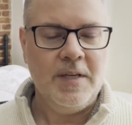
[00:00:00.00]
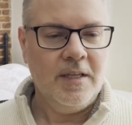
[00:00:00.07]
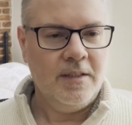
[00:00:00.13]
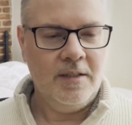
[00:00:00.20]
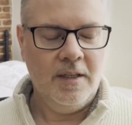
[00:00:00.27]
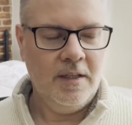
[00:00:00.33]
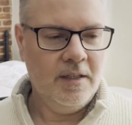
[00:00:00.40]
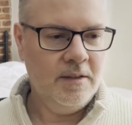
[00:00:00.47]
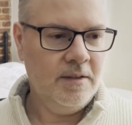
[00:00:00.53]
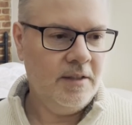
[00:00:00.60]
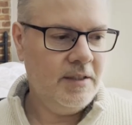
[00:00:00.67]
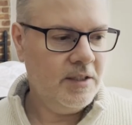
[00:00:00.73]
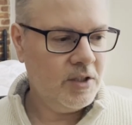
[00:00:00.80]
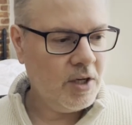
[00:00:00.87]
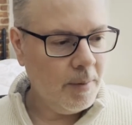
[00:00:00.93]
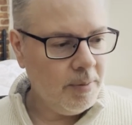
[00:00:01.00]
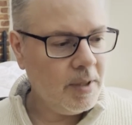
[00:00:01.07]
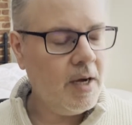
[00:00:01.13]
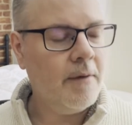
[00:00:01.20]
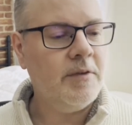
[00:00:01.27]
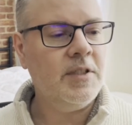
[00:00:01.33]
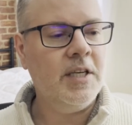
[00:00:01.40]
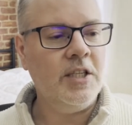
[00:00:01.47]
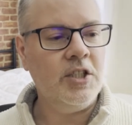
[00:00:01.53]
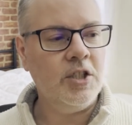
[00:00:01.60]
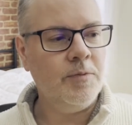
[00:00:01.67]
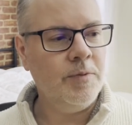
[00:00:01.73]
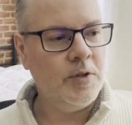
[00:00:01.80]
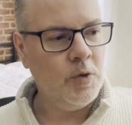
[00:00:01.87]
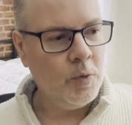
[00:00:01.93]
Uh, there's a couple conversations
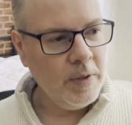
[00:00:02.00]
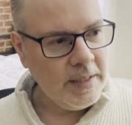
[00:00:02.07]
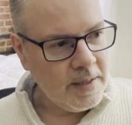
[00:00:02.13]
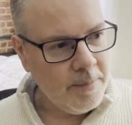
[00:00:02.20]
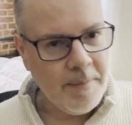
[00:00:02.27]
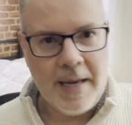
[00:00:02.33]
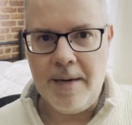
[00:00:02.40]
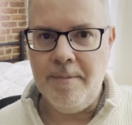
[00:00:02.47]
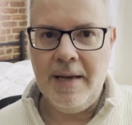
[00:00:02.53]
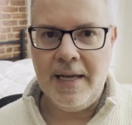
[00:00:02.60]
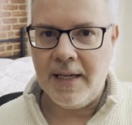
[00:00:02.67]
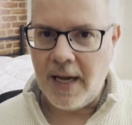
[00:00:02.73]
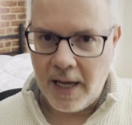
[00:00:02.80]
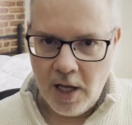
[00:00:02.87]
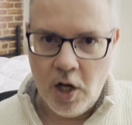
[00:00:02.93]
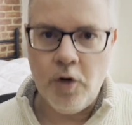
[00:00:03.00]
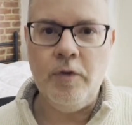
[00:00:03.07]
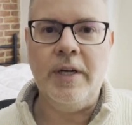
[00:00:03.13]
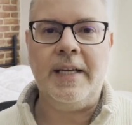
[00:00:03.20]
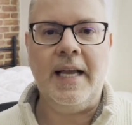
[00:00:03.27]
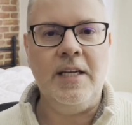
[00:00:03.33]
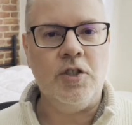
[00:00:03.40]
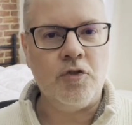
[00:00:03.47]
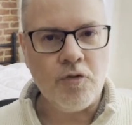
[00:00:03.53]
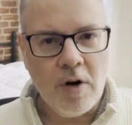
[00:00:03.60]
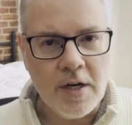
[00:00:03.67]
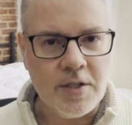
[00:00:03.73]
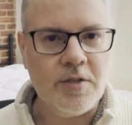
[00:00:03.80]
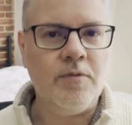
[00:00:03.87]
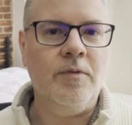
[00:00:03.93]
between the main bad guy Ulric and
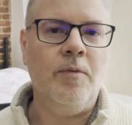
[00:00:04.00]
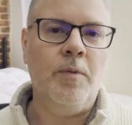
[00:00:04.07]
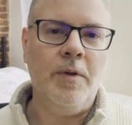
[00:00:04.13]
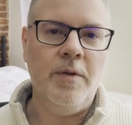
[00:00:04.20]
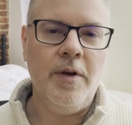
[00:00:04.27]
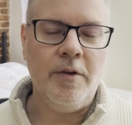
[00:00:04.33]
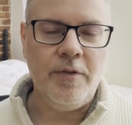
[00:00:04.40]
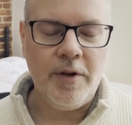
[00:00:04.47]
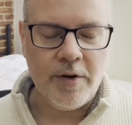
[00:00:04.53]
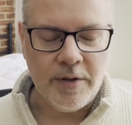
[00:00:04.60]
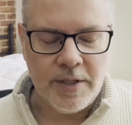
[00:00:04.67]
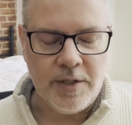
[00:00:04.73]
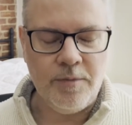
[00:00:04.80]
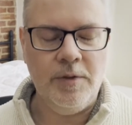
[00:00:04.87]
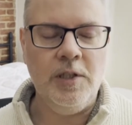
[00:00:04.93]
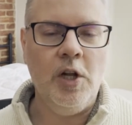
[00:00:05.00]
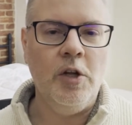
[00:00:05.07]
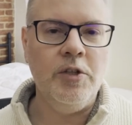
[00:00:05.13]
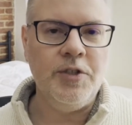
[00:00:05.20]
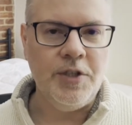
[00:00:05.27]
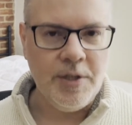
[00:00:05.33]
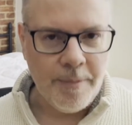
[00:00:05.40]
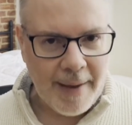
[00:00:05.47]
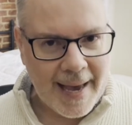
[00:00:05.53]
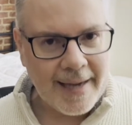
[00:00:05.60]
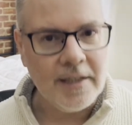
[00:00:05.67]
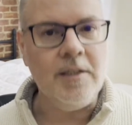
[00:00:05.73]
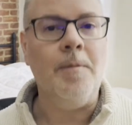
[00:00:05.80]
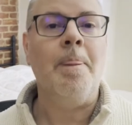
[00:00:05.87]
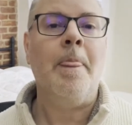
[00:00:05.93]
Druss. When there, there are these lulls in the
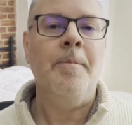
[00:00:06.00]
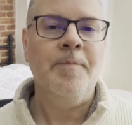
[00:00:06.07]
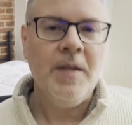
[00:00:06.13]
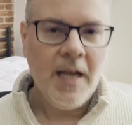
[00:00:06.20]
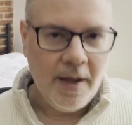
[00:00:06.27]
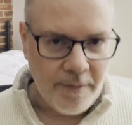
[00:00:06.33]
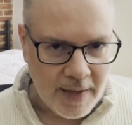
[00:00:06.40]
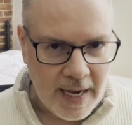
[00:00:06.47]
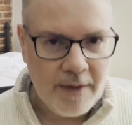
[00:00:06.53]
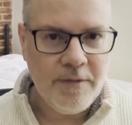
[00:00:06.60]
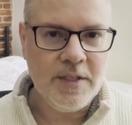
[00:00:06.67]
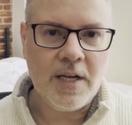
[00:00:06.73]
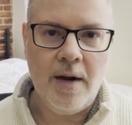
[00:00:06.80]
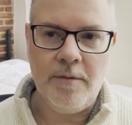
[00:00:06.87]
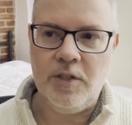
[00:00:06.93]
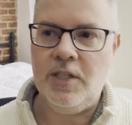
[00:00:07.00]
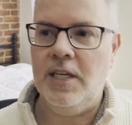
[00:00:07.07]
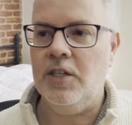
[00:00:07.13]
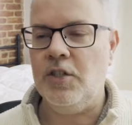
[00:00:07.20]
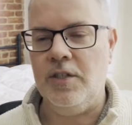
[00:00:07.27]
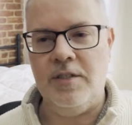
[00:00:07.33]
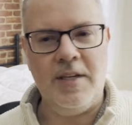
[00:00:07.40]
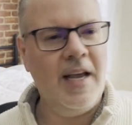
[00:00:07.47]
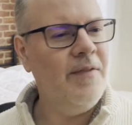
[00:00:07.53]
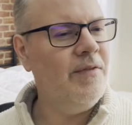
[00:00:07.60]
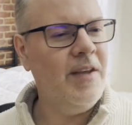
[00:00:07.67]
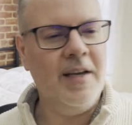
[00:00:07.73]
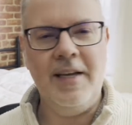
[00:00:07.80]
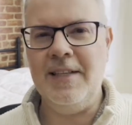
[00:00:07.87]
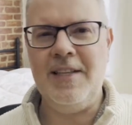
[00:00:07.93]
battle and they have these conversations, and
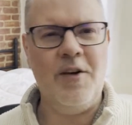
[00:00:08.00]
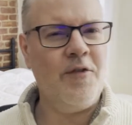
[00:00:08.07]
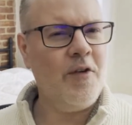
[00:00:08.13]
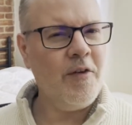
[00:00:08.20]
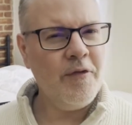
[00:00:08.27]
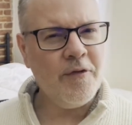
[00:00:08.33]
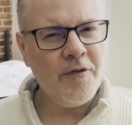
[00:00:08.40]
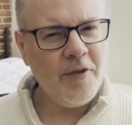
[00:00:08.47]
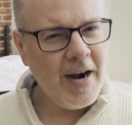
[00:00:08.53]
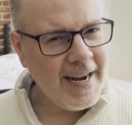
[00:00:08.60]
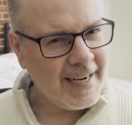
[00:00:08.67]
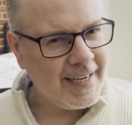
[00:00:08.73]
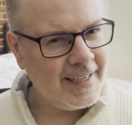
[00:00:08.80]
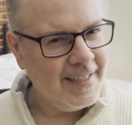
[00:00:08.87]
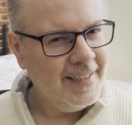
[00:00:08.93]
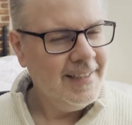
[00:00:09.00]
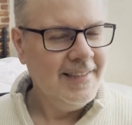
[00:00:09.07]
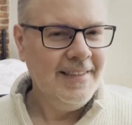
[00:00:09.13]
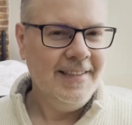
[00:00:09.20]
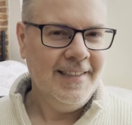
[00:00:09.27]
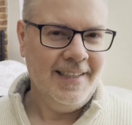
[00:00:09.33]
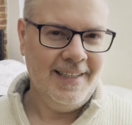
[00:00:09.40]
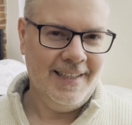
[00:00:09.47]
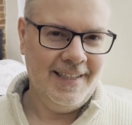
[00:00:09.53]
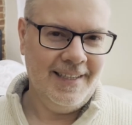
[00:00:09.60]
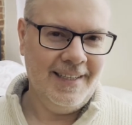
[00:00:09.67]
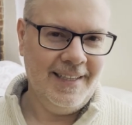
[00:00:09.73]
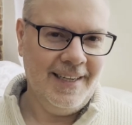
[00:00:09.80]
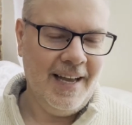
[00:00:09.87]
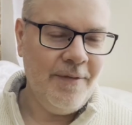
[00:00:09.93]
they're, they're very frank.
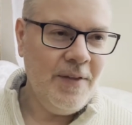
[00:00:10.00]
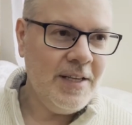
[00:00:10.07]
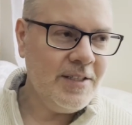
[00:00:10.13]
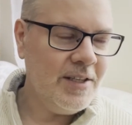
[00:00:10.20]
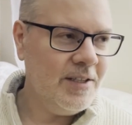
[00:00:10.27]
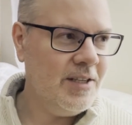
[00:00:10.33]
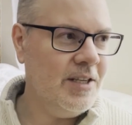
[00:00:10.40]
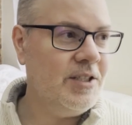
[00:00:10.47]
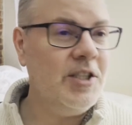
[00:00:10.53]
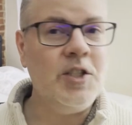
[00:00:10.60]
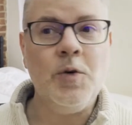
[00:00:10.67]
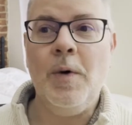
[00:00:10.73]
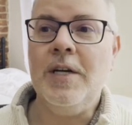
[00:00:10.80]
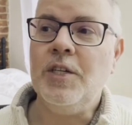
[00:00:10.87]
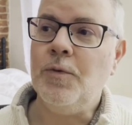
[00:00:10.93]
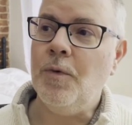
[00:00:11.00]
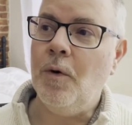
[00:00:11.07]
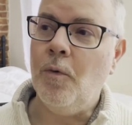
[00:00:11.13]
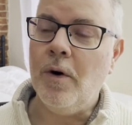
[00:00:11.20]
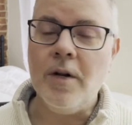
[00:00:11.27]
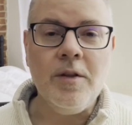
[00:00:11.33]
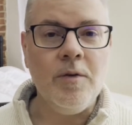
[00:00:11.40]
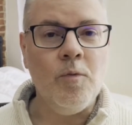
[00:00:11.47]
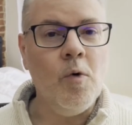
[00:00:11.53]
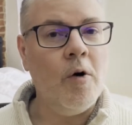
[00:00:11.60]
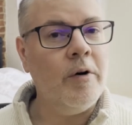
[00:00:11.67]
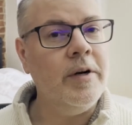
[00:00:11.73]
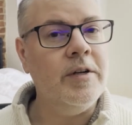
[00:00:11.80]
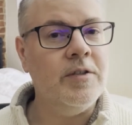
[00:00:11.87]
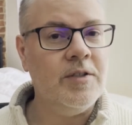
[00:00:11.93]
Uh, and there's a, a, situation where one of the
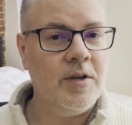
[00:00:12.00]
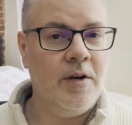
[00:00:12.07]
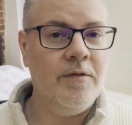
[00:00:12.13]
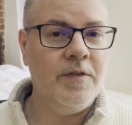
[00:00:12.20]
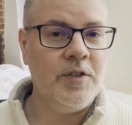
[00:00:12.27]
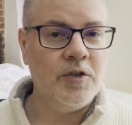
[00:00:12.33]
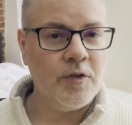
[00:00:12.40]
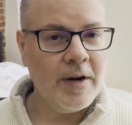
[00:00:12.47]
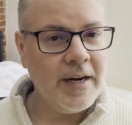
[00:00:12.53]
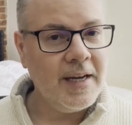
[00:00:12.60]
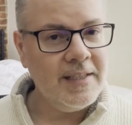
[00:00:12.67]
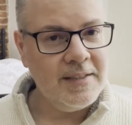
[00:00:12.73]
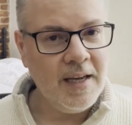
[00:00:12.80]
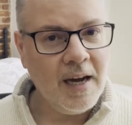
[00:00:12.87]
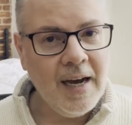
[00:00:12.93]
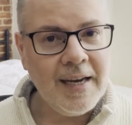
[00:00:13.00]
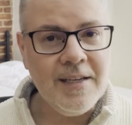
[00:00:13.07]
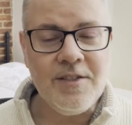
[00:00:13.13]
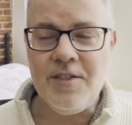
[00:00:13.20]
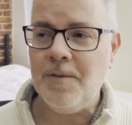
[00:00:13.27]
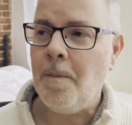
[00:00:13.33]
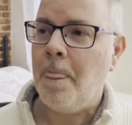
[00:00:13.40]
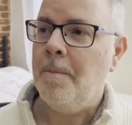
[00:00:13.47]
warriors of the Drenai dies.